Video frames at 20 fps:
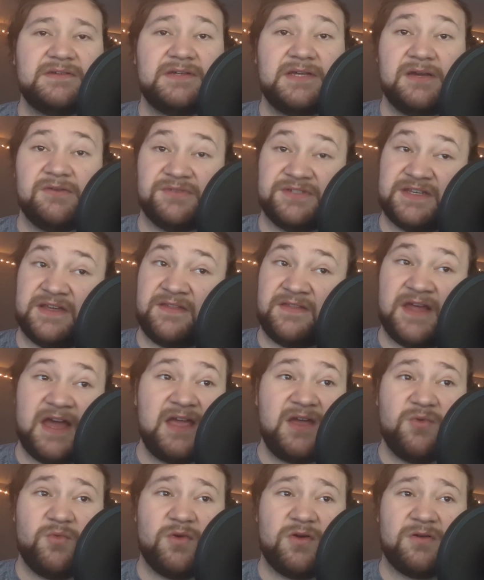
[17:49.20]
It was
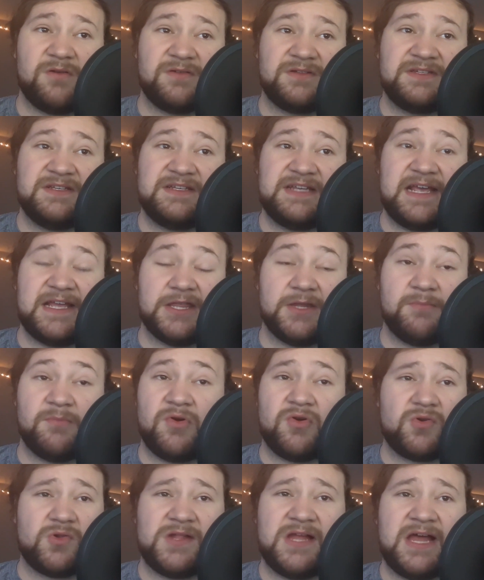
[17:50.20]
unlike Worrell to take the
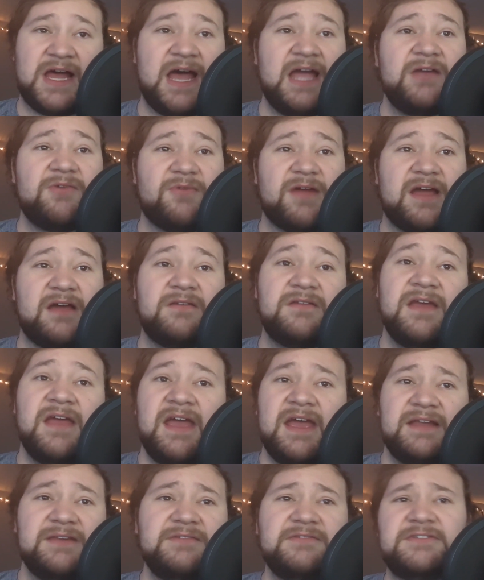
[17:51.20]
moral high ground
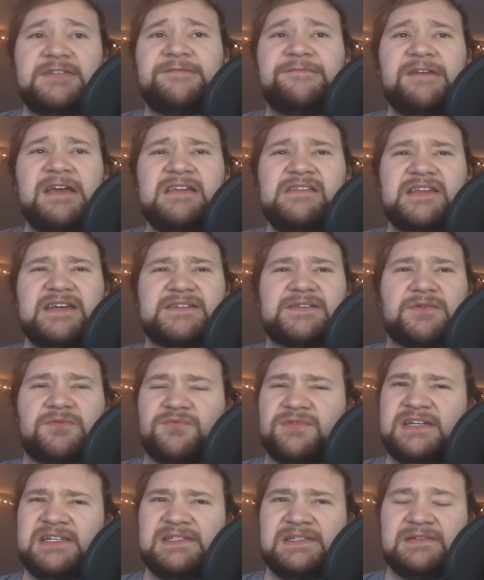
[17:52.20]
and use faith as a
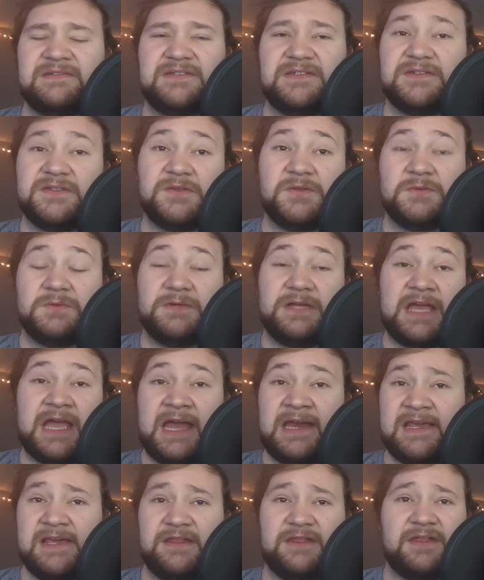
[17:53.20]
reason to do
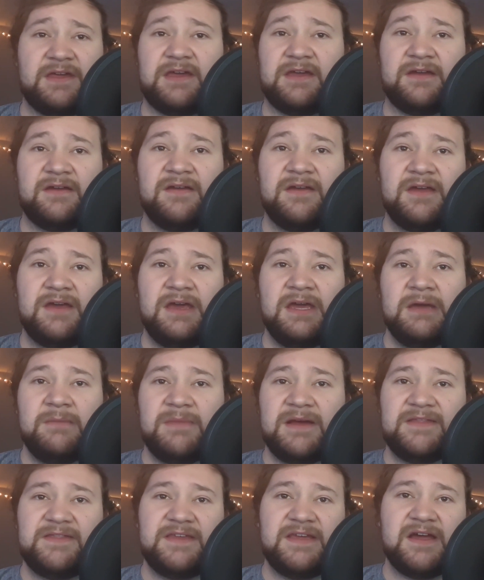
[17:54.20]
anything.
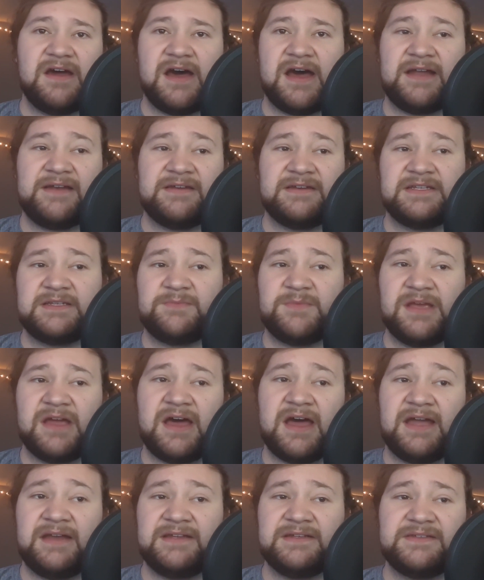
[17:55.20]
But the oddness
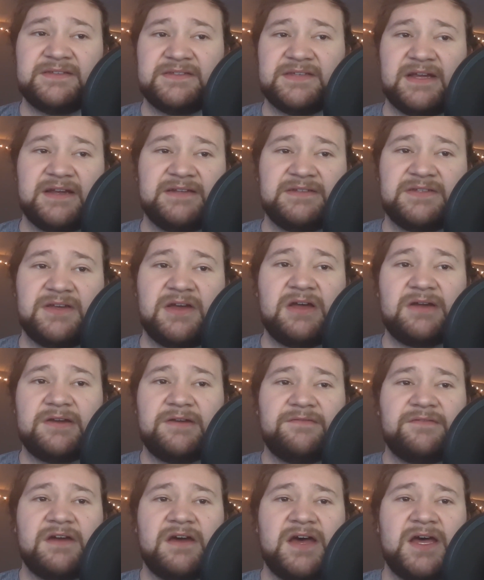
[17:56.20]
behind his sudden talk
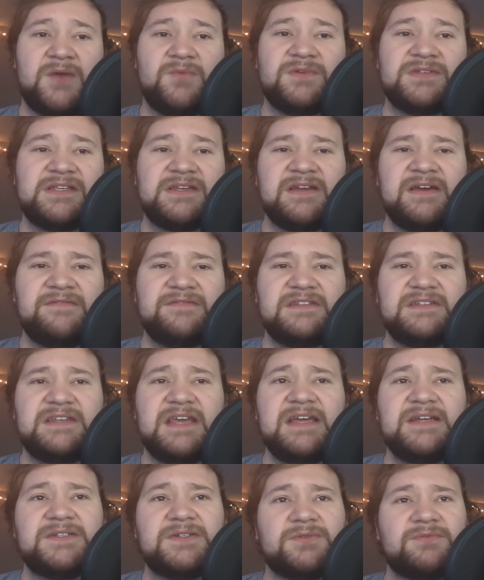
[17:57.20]
of God was enough to
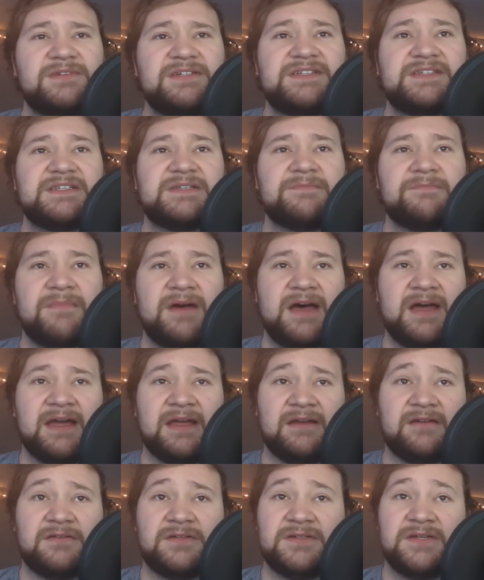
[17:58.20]
take Theresa's
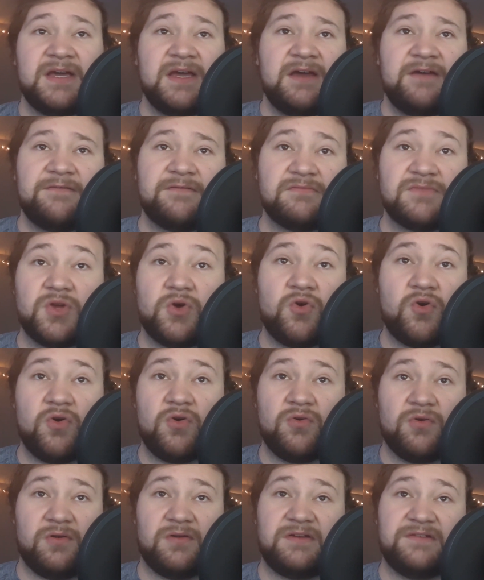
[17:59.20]
mind from the
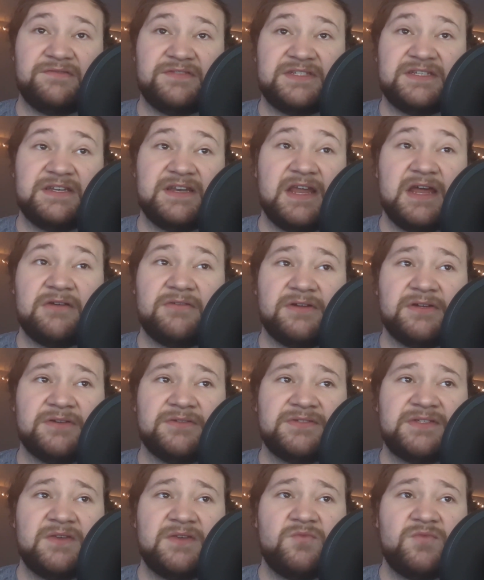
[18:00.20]
horde of
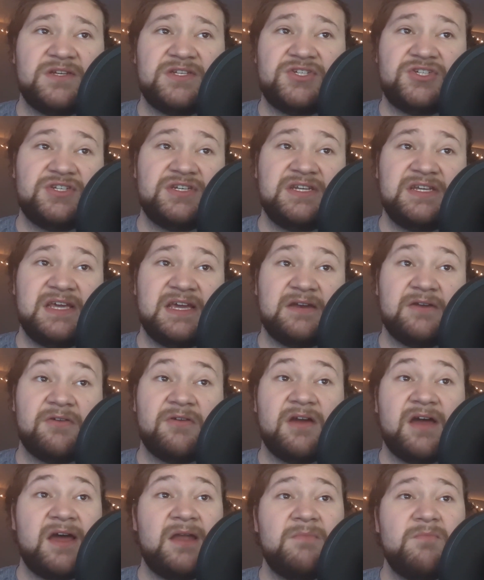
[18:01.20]
scenarios in which she and her
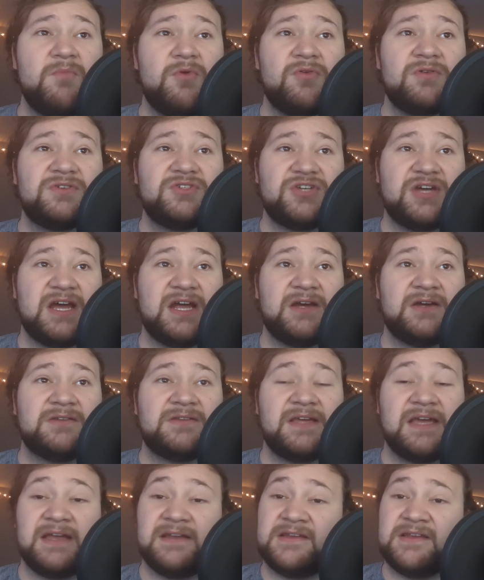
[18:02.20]
unborn child
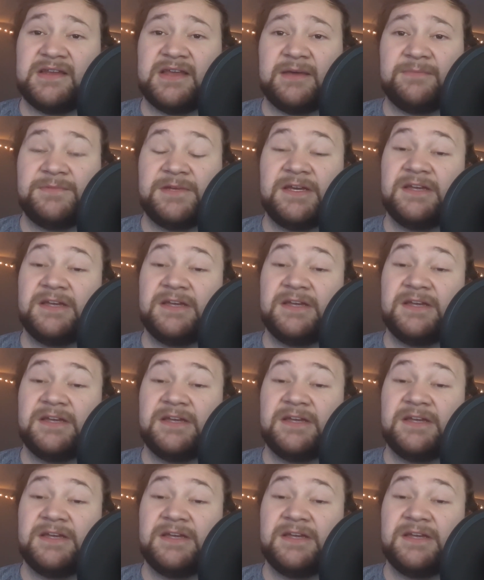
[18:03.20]
ended up